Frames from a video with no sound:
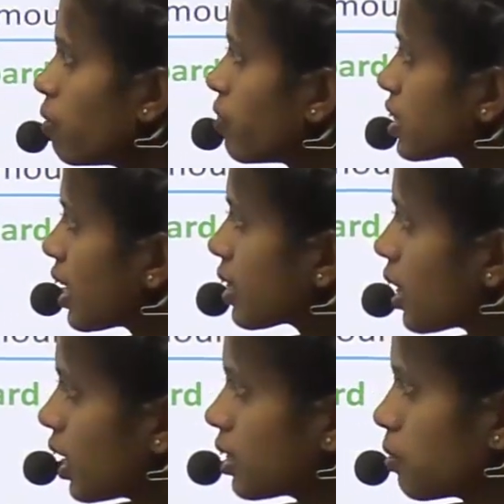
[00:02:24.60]
We said
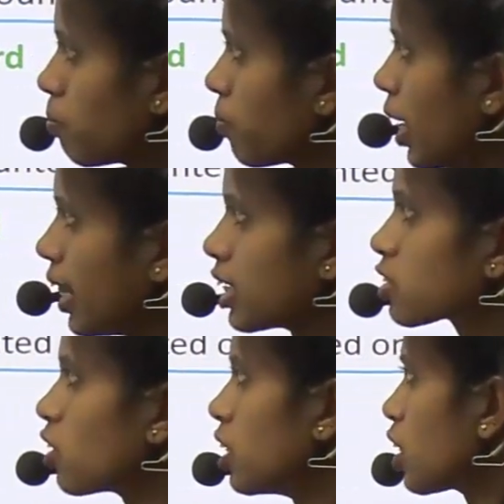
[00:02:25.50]
that
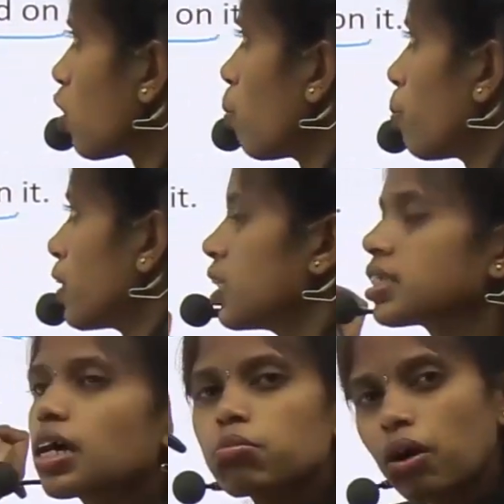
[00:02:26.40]
electronic components
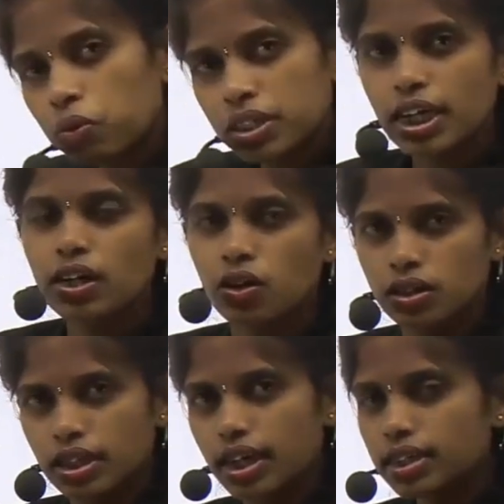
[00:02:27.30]
are mounted
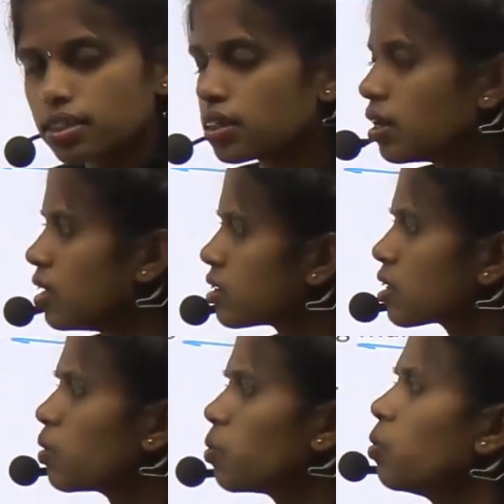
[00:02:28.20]
on that.
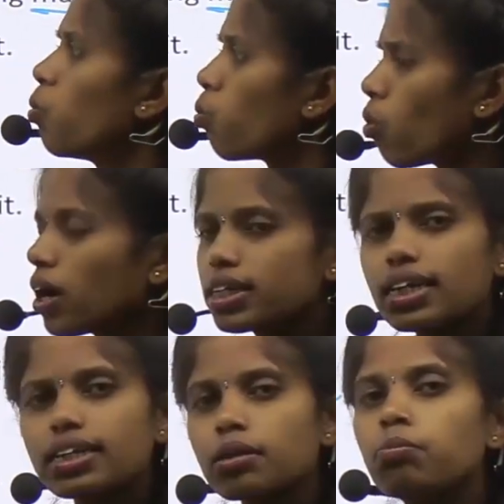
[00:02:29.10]
Now what
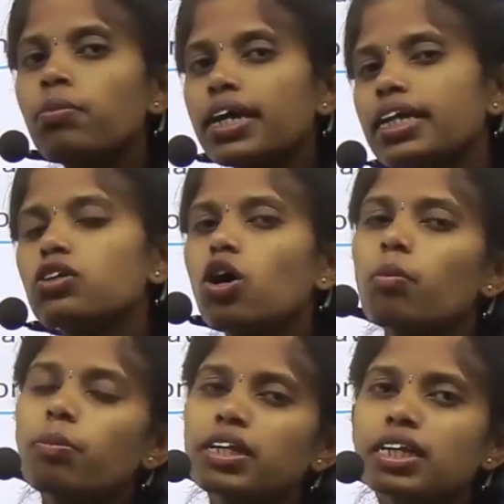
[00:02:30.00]
are the main
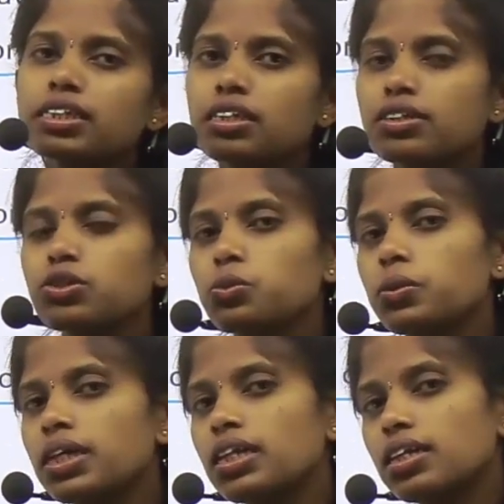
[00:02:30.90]
components that you
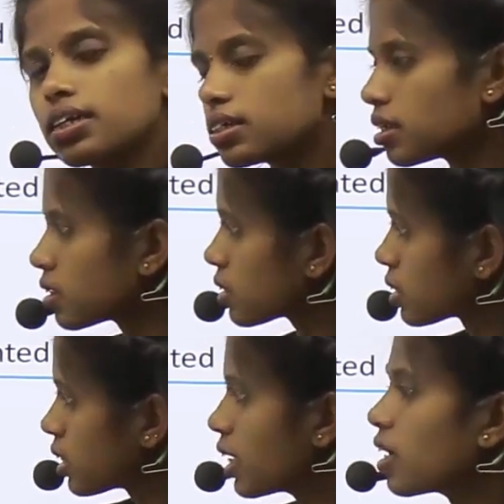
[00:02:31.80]
will
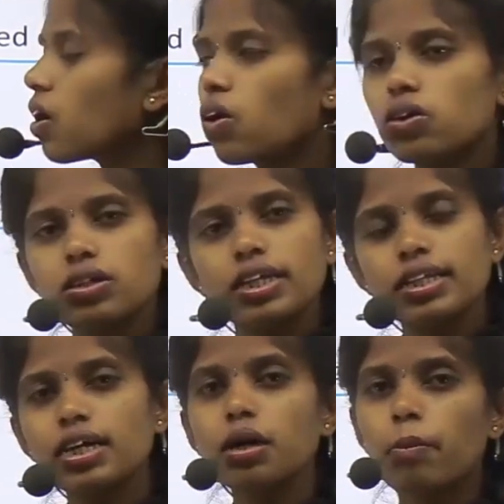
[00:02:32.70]
see in
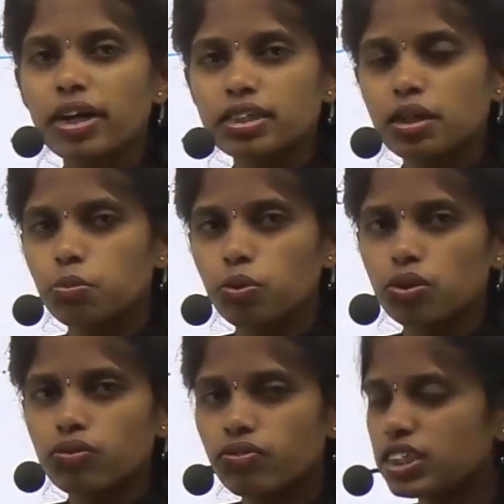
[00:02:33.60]
the
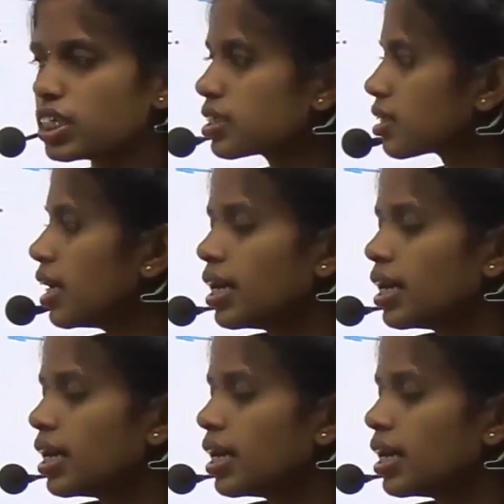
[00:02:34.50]
motherboard, which is